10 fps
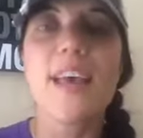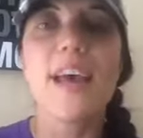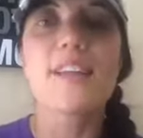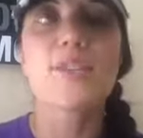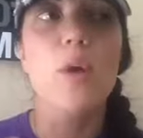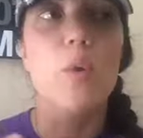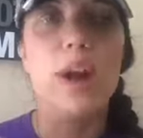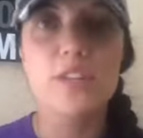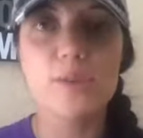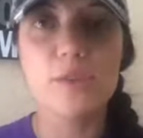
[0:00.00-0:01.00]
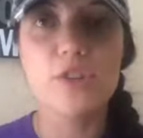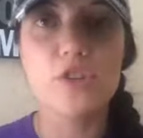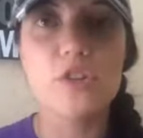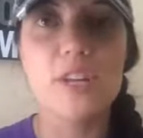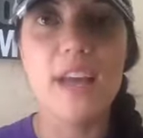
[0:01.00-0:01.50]
And so I watched through the
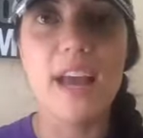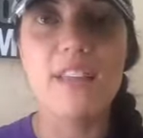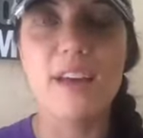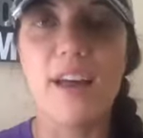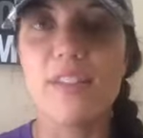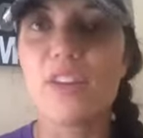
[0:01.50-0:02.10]
journey. I thought,